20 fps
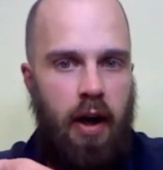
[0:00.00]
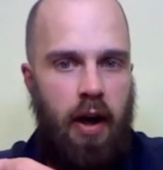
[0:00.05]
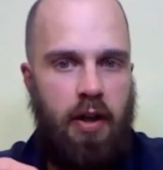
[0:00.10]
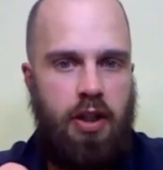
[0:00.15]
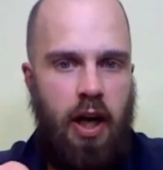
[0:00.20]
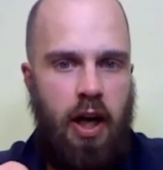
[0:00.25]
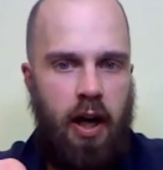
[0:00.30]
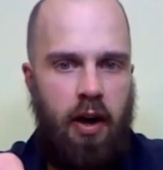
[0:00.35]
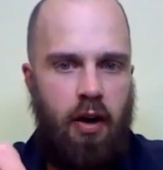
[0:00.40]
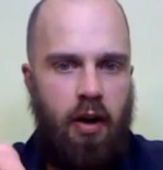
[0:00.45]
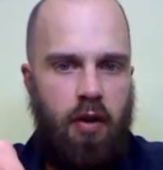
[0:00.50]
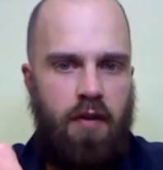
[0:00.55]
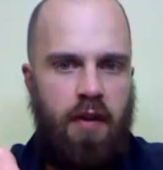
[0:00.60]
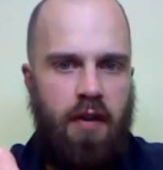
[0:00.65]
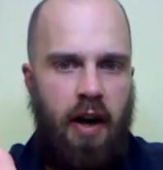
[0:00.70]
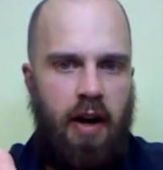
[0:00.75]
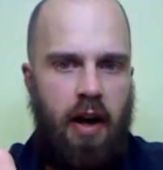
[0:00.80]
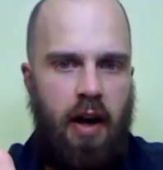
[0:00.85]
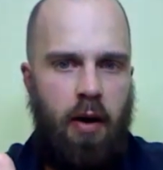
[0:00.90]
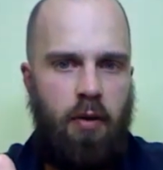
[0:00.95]
check her
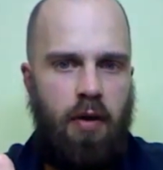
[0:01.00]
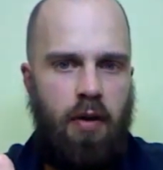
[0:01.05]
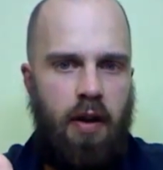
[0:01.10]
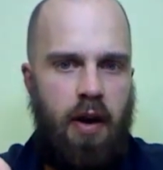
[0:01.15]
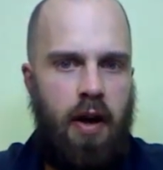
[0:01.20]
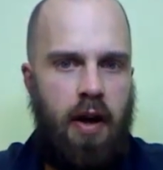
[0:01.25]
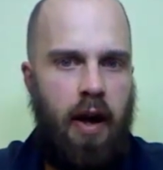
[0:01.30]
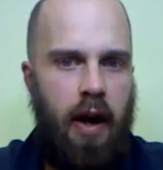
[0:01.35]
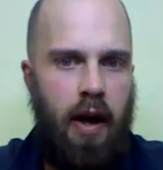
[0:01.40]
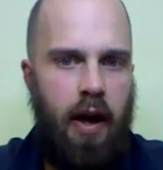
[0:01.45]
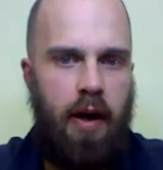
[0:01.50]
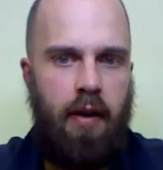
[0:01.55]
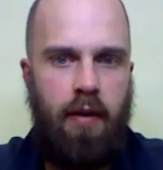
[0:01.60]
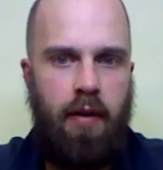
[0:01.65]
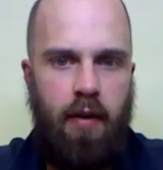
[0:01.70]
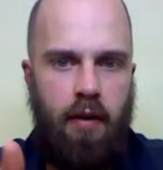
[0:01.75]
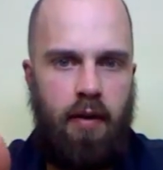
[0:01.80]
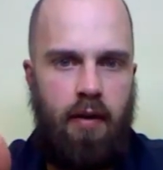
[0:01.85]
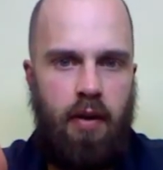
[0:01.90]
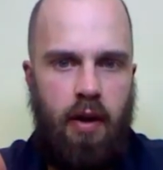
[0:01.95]
site out
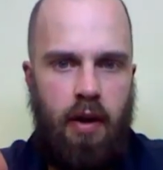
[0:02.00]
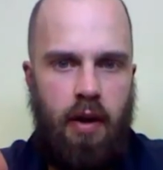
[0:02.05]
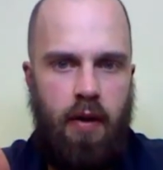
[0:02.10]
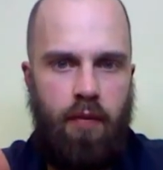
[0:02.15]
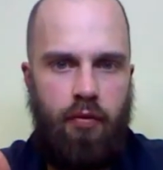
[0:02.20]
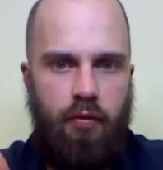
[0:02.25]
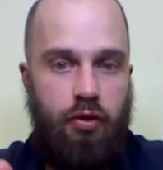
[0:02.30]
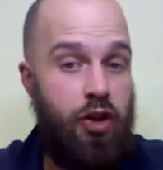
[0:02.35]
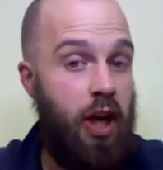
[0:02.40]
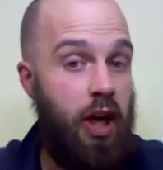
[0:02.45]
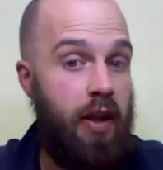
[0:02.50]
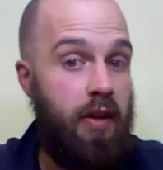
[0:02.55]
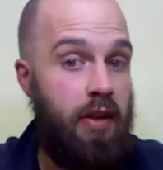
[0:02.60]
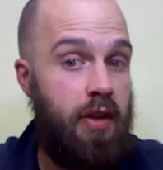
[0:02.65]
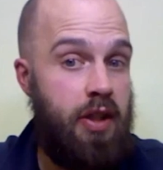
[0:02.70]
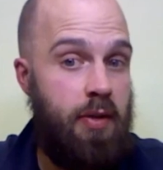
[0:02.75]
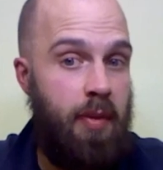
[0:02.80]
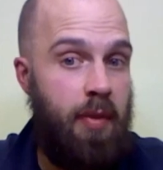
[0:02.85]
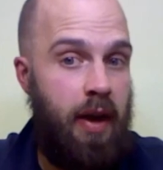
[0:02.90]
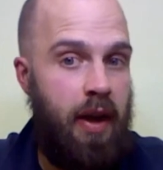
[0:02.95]
and check the
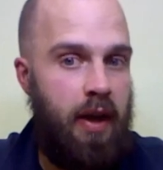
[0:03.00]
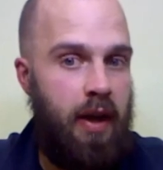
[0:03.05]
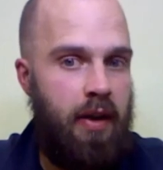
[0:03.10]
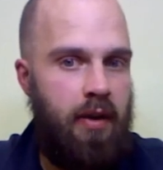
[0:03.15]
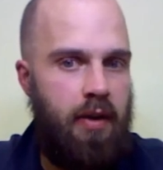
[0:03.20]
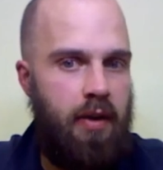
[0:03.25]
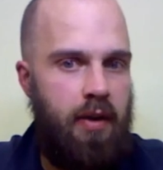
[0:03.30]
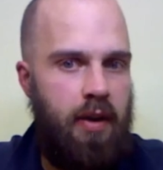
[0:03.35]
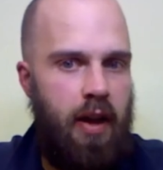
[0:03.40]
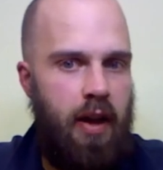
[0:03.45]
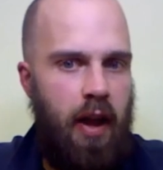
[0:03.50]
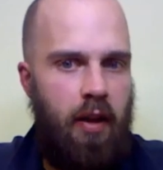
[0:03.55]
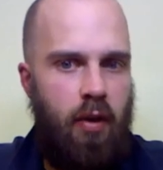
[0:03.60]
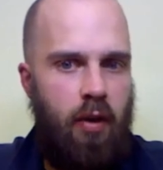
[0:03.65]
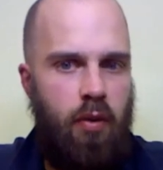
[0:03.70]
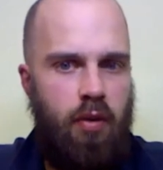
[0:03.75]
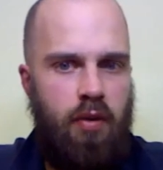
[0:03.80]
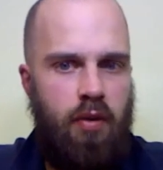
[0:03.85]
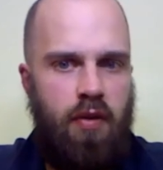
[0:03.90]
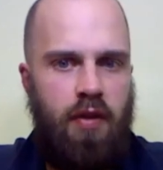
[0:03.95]
Jamaican
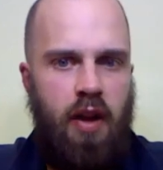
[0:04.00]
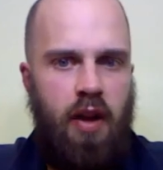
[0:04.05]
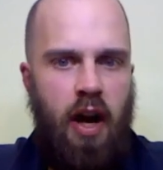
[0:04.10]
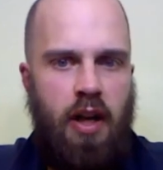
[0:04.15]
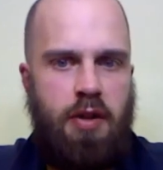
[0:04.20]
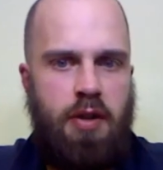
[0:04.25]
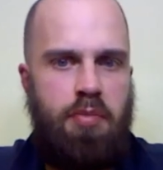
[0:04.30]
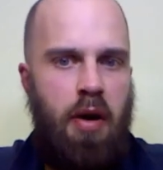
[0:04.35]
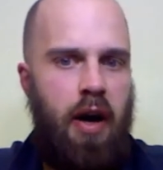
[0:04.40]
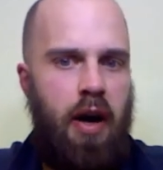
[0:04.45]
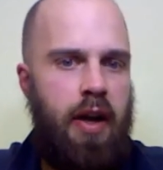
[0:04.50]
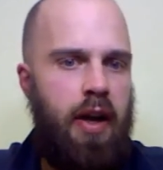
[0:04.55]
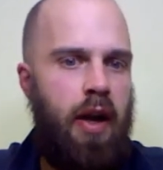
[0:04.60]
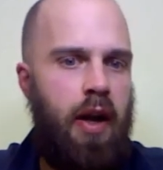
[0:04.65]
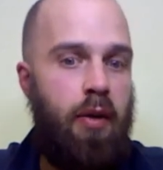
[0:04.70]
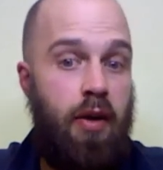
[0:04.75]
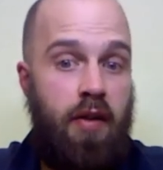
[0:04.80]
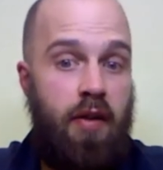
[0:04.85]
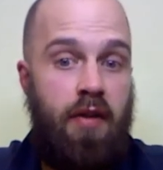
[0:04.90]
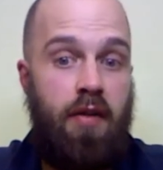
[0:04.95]
yellow Scotch bonnet
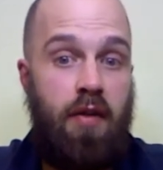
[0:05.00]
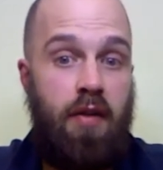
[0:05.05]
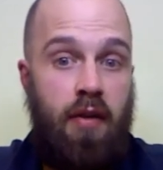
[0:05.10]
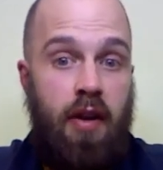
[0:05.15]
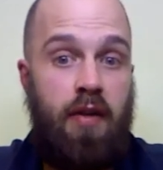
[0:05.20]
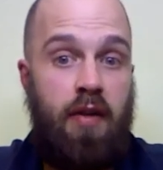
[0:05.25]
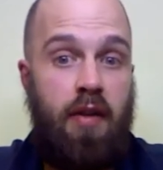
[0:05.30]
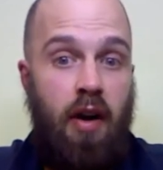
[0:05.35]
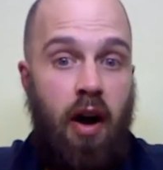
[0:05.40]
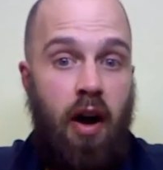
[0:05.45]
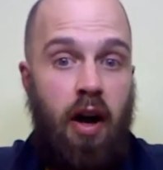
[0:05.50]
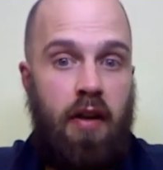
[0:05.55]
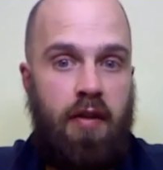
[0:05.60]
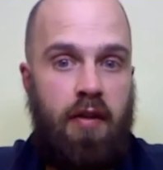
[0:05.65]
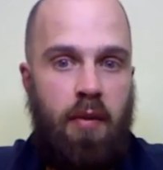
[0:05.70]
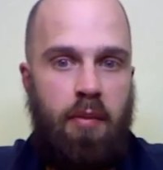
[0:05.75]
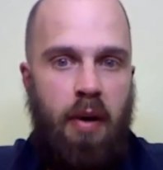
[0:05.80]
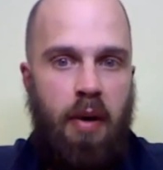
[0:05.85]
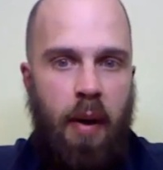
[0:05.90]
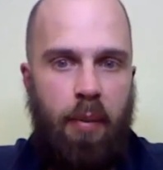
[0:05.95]
out. It's an
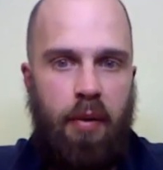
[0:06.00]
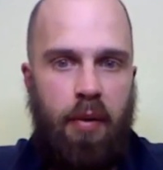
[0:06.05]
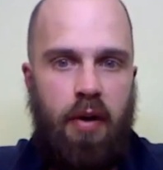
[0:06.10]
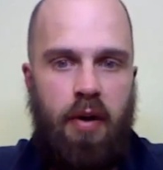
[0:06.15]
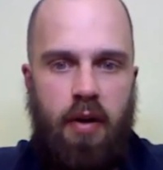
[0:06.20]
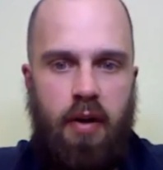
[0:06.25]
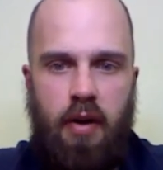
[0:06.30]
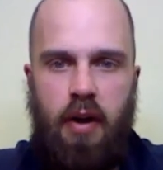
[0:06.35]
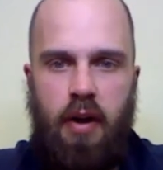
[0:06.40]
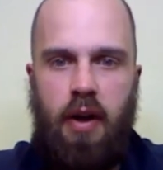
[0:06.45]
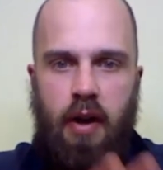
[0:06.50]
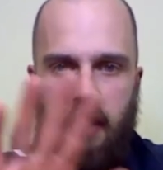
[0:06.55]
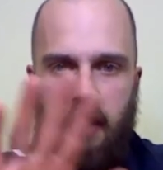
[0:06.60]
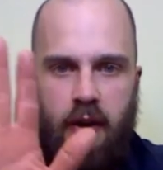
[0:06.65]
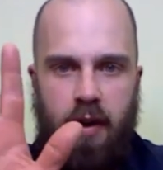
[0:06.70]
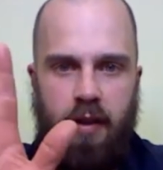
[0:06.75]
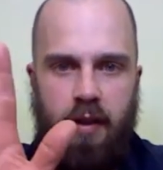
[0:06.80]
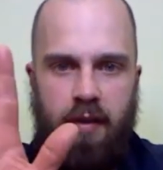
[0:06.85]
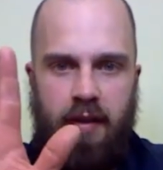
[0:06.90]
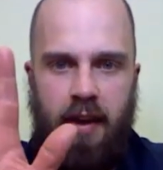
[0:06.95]
awesome pepper.
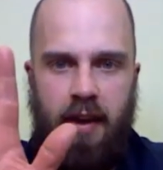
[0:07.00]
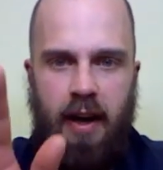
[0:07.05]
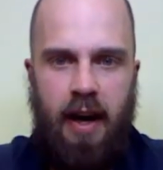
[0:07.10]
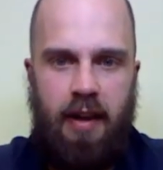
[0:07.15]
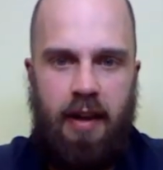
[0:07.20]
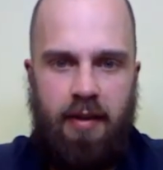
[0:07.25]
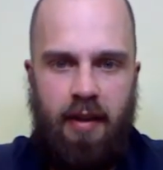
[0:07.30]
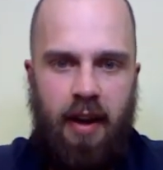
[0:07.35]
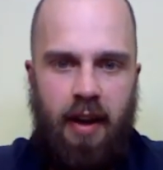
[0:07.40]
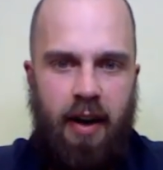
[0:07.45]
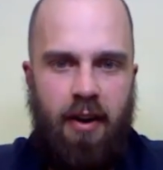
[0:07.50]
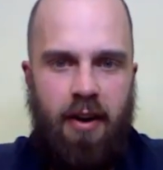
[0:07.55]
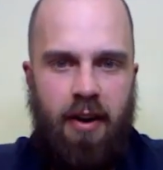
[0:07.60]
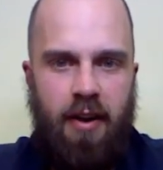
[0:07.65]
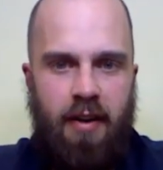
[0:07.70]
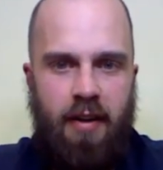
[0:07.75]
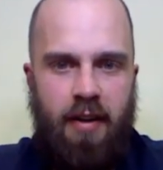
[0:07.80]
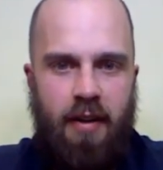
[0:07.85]
See you guys later.